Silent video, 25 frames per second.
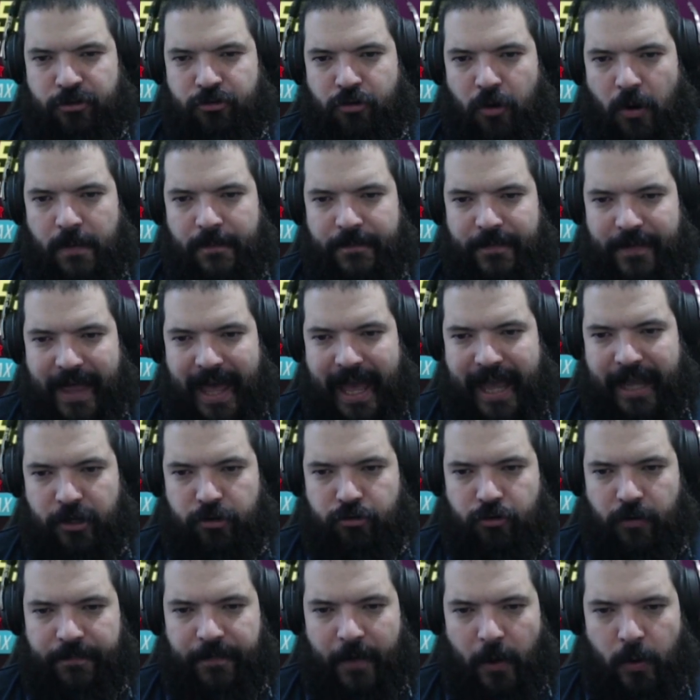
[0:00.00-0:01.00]
group for that
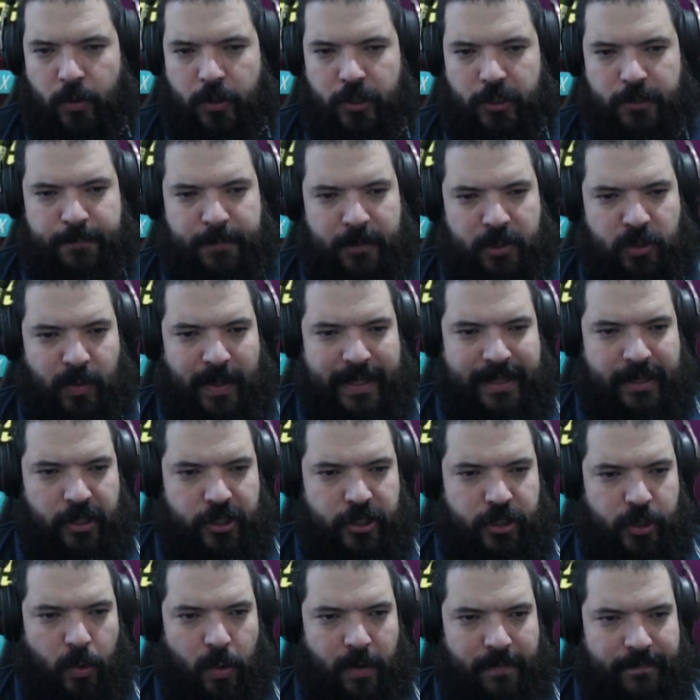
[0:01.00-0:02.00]
extra focus between the
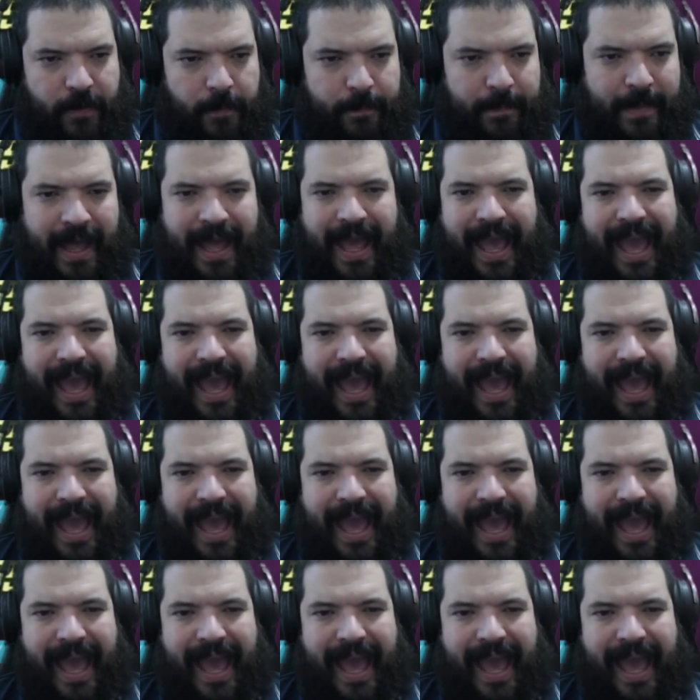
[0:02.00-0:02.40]
two of them.